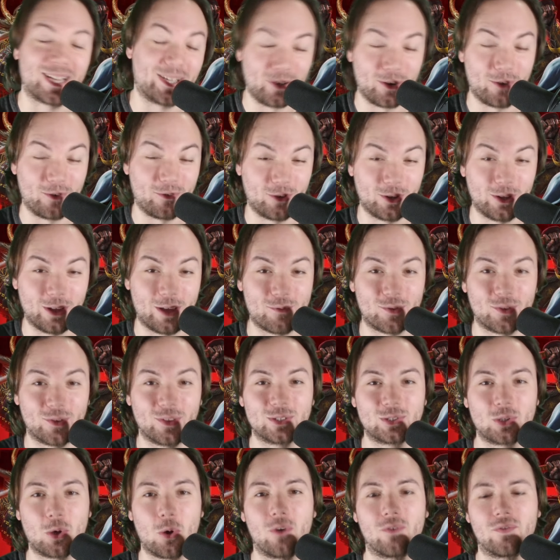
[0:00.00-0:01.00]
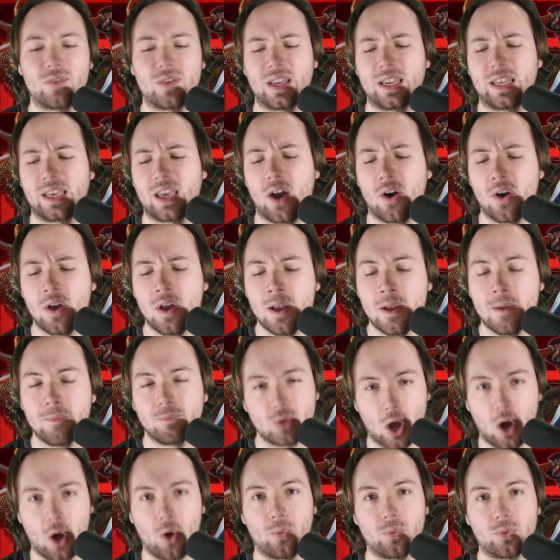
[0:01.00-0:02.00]
or really for this whole video,
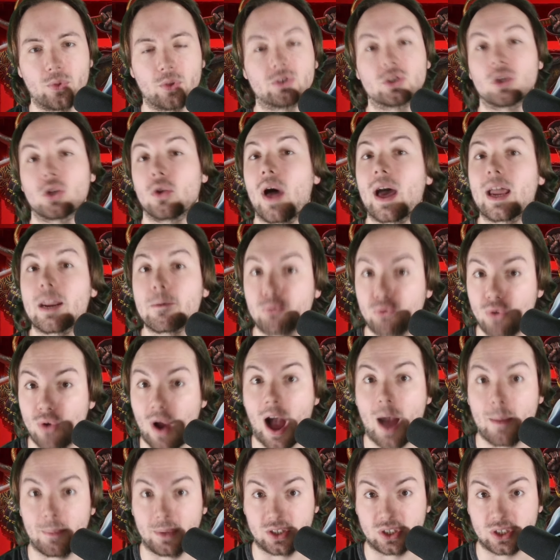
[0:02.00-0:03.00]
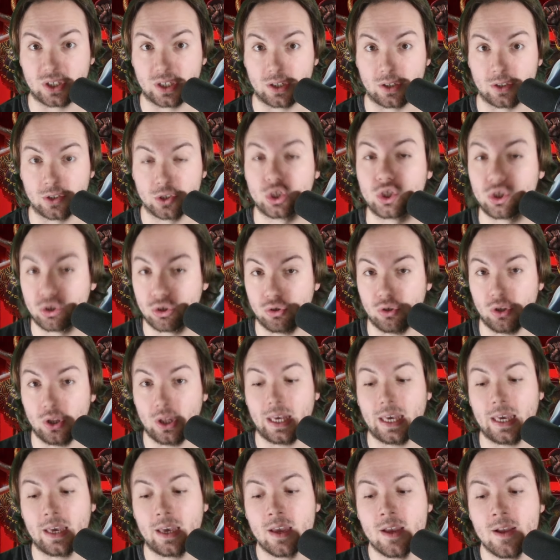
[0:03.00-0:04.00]
no, there's a lot of promise here.
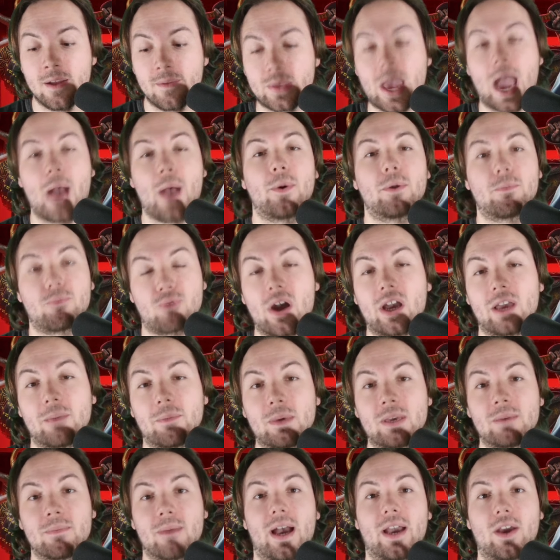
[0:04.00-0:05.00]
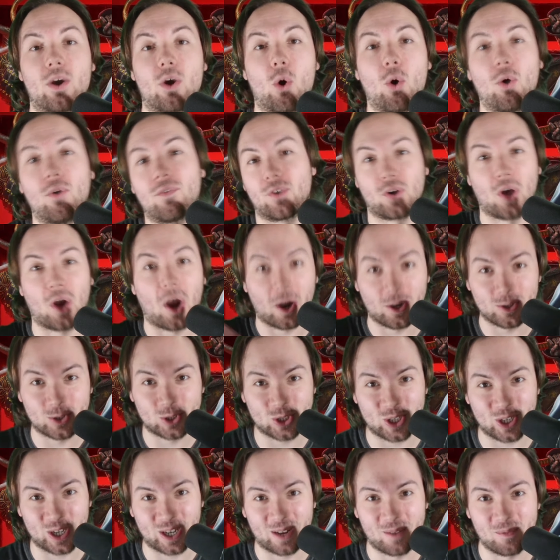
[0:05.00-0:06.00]
Truly, that would probably be my
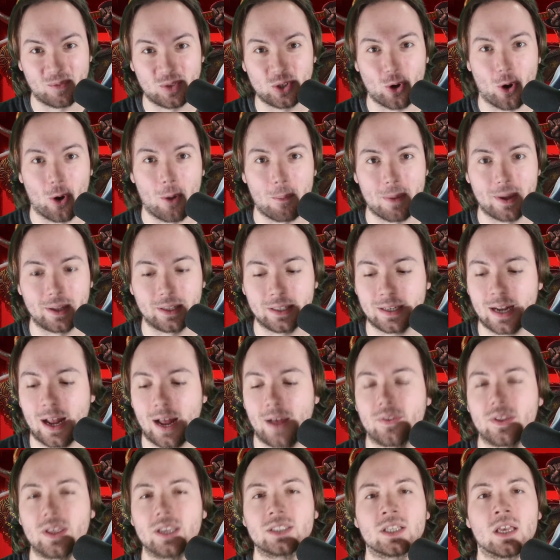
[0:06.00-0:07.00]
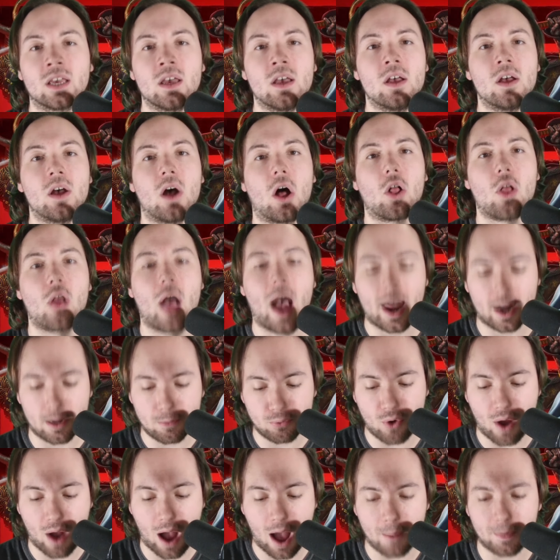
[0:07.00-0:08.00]
overarching, you know, opinion on this. A lot of
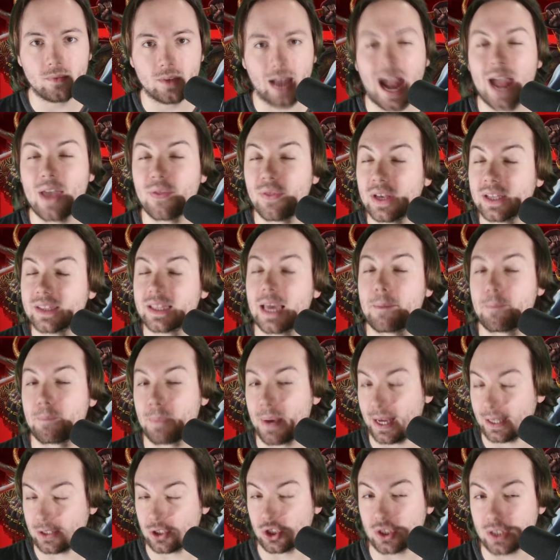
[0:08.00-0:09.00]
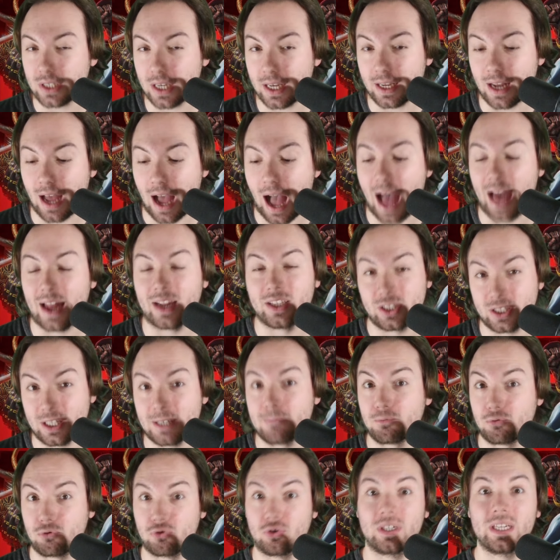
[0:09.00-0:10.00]
promise. I think they pitched it
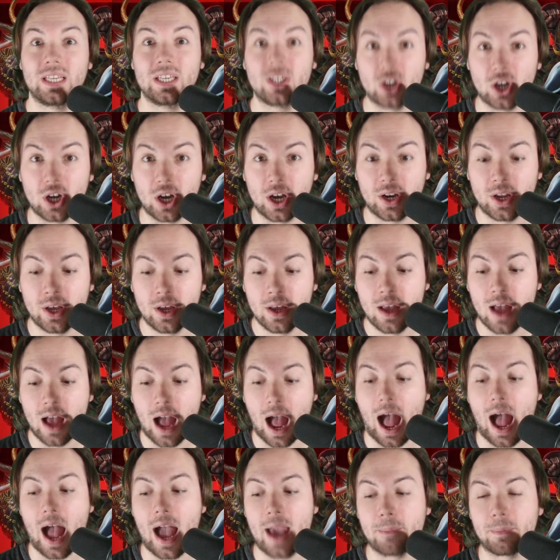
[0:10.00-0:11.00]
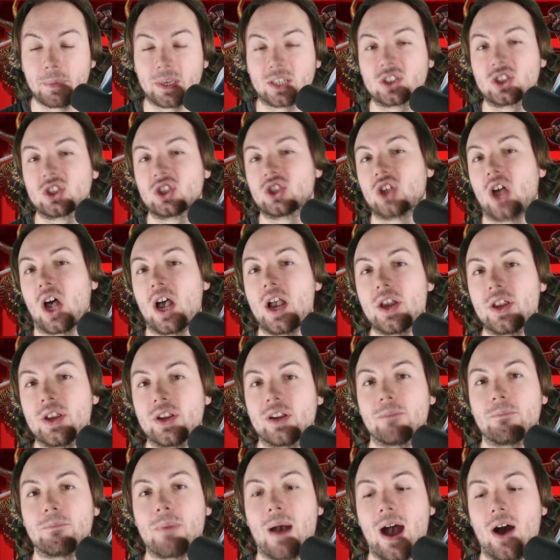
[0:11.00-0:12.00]
honestly pretty good. I'm
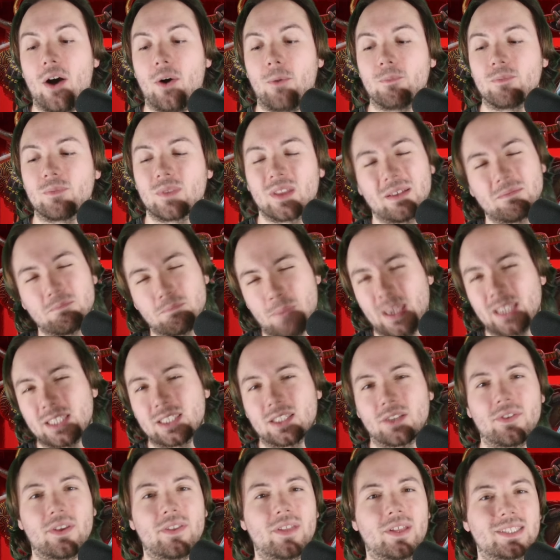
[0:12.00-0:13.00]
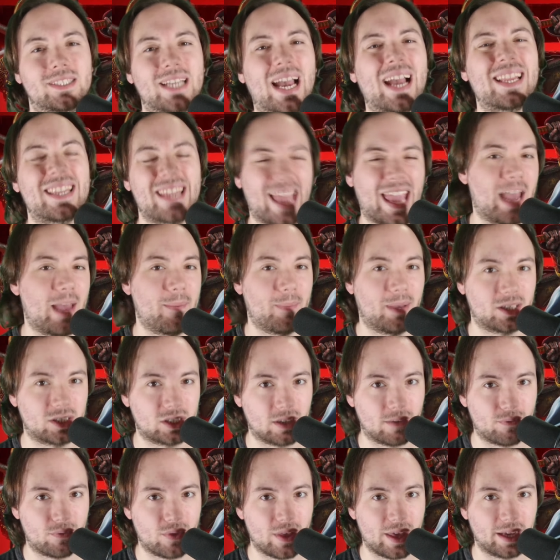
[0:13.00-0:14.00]
excited about basically the dynamics
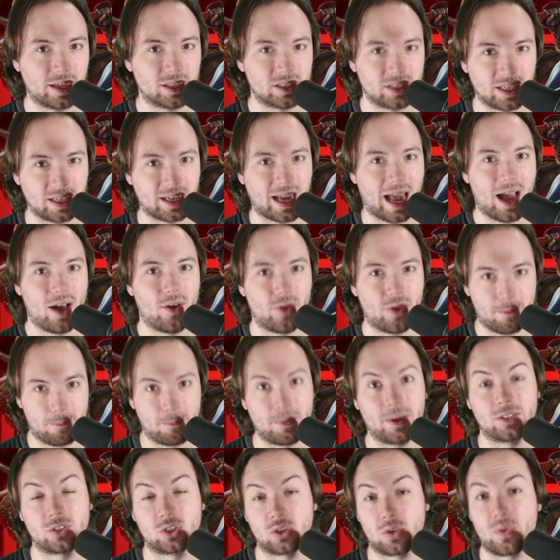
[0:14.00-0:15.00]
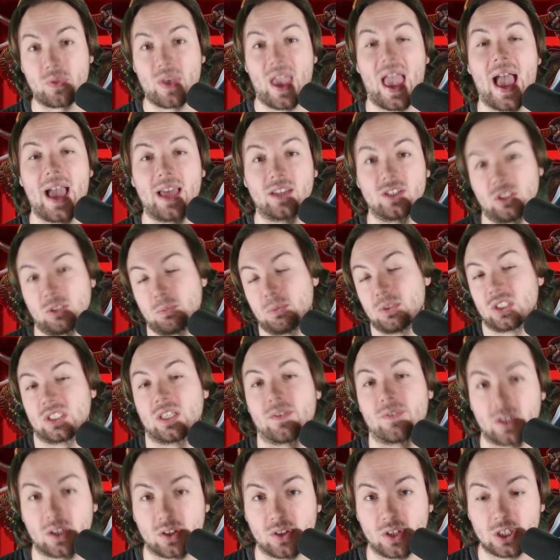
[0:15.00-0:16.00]
of things, like how they pitched that
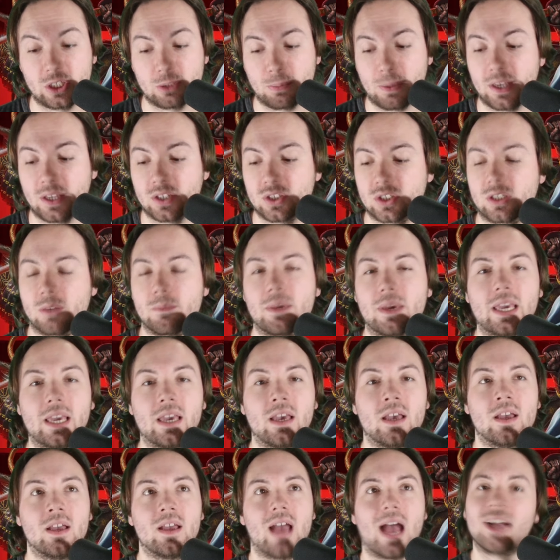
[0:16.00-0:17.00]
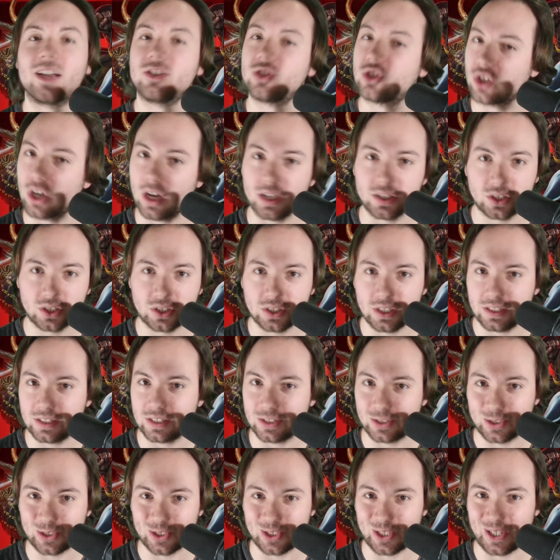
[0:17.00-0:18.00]
specifically, speaks to me. I just need
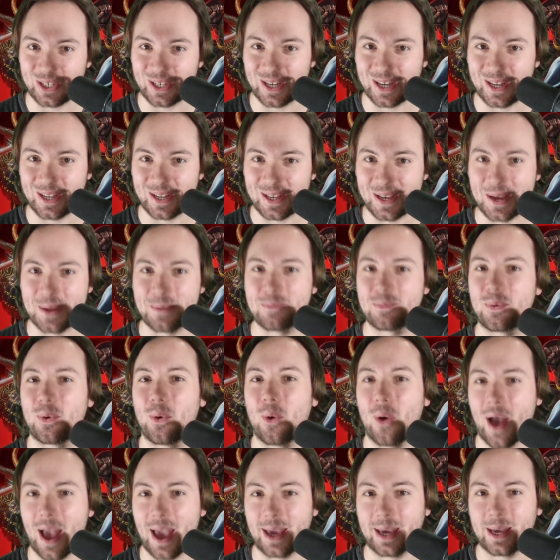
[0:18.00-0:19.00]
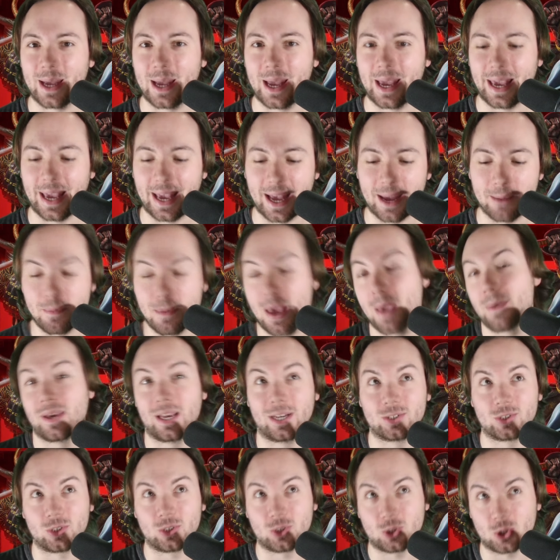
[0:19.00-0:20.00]
to see it in play, and maybe
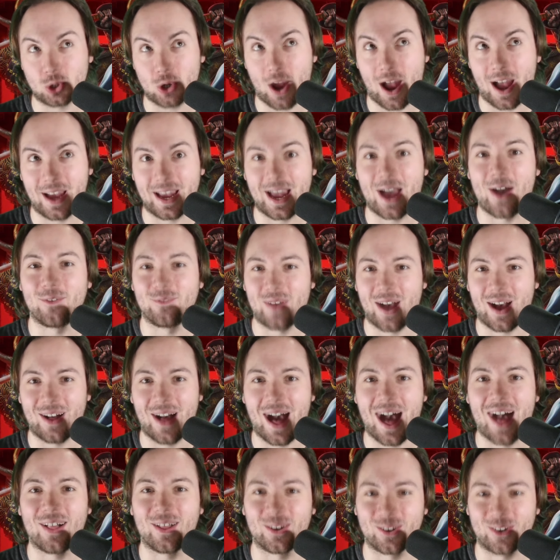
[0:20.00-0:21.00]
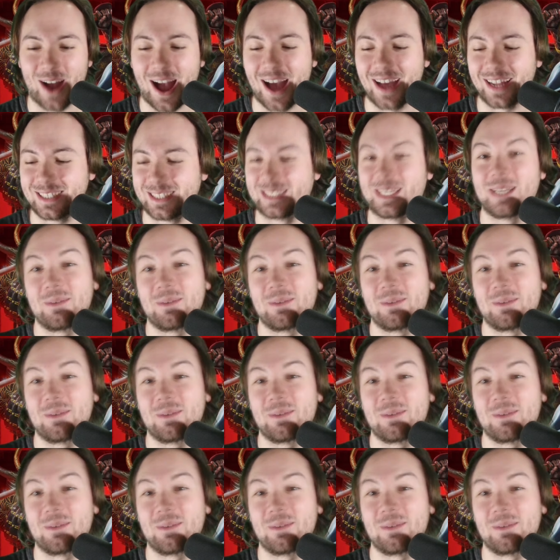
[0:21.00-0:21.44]
I should try out Valhalla or Odyssey